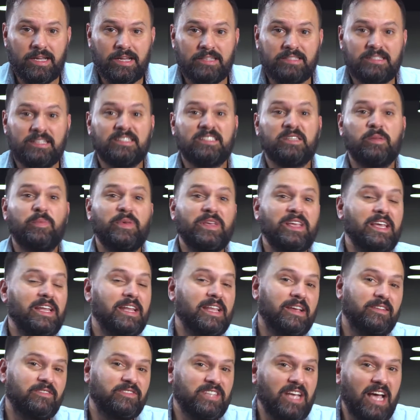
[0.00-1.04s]
Since the
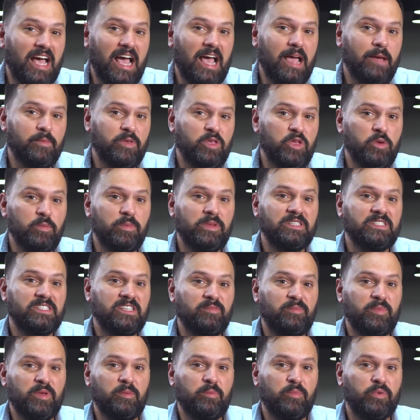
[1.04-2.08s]
beginning of time, humans
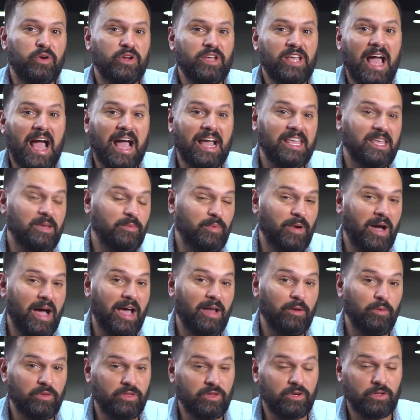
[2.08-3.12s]
have been
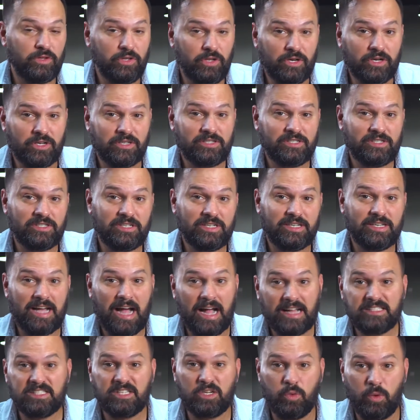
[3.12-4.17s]
preoccupied with their looks.
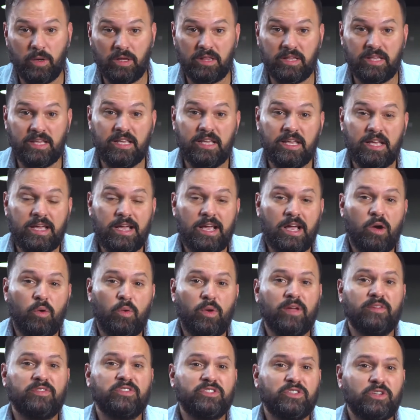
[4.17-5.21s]
Consequently,
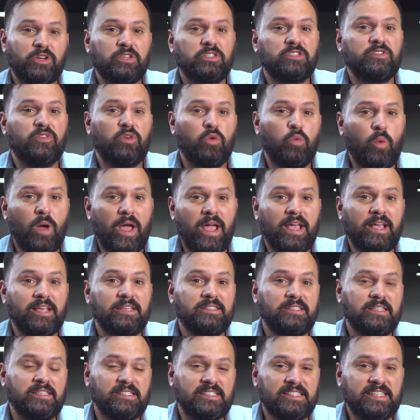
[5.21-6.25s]
we have searched for
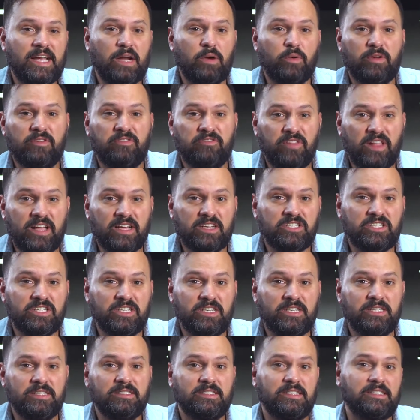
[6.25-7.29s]
ways to see our
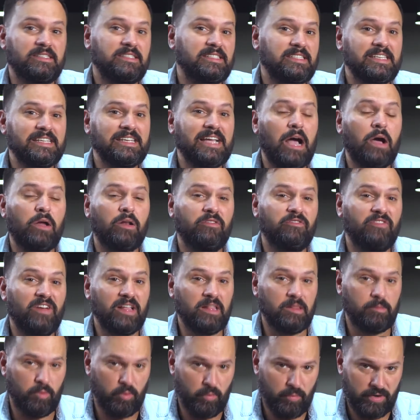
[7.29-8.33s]
reflections and seek out
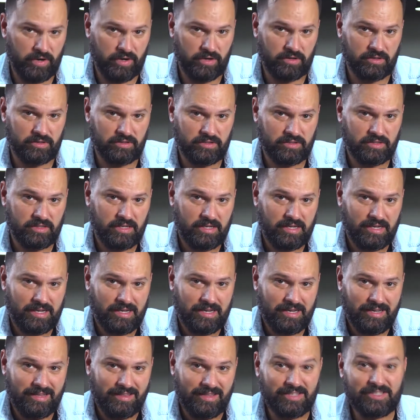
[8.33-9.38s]
available mirrors.
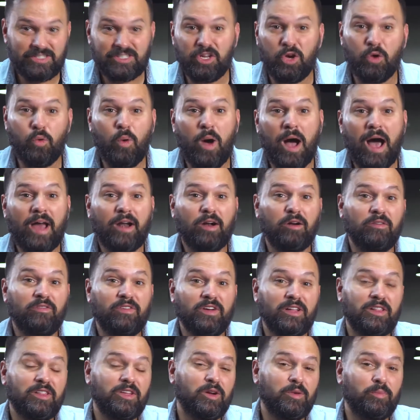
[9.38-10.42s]
The still water of a
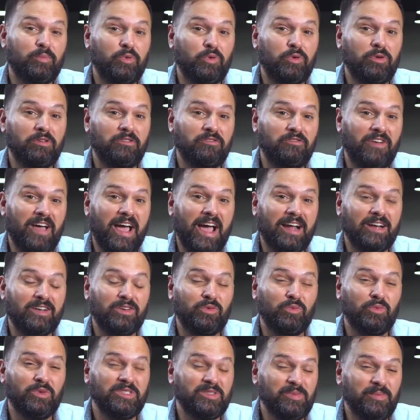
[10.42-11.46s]
clear pool, in
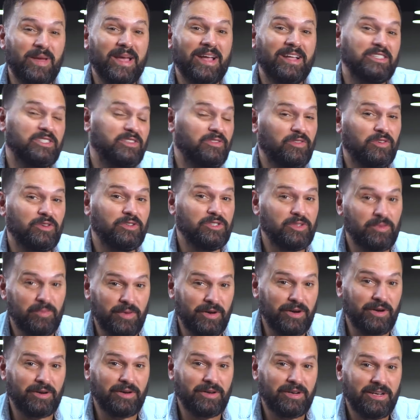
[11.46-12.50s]
fact, was man's first
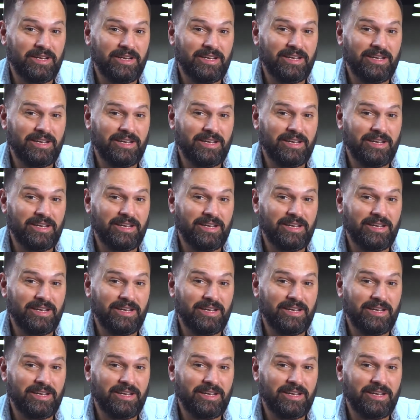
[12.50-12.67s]
mirror.